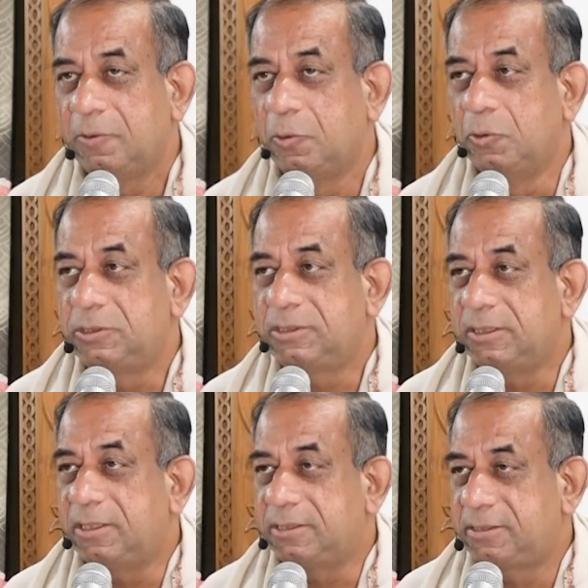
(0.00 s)
who
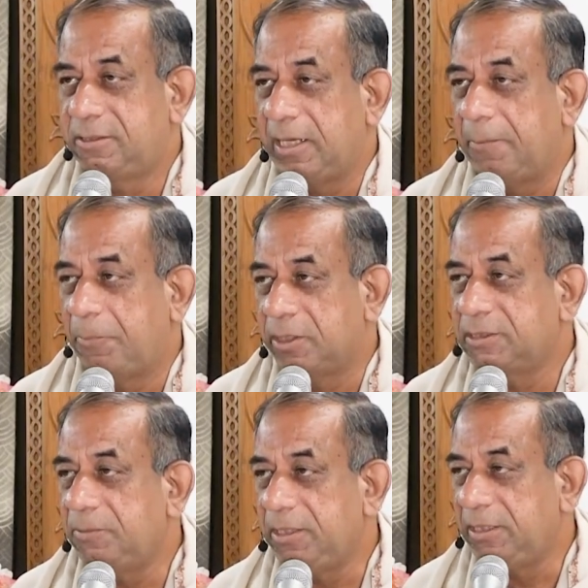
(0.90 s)
searched,
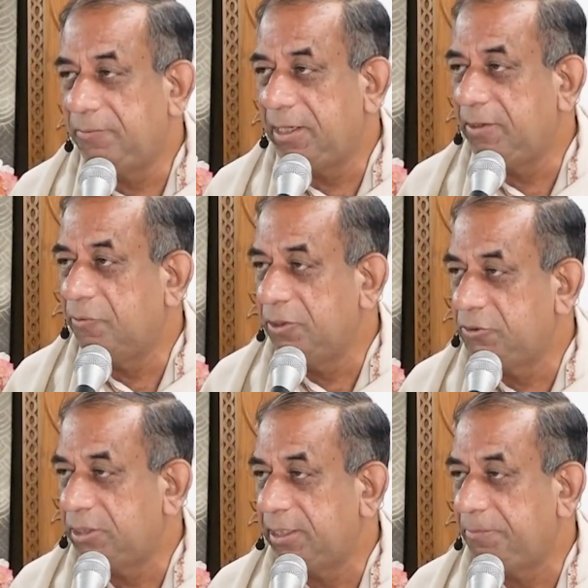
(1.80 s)
possibly they were
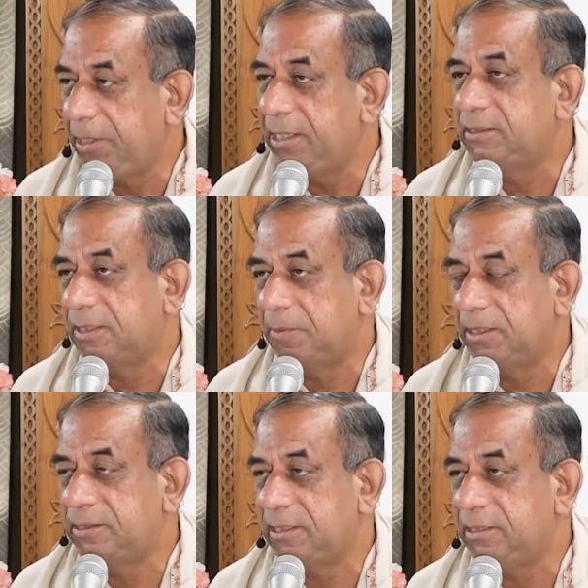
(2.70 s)
involutionary beings. The
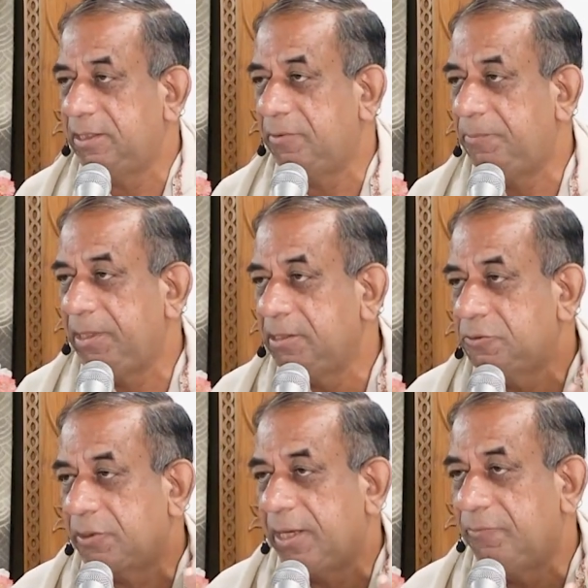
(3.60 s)
mother says they were beings
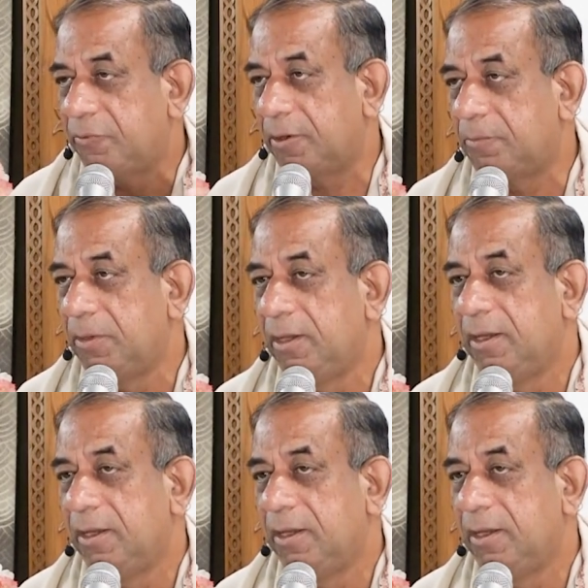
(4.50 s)
who came from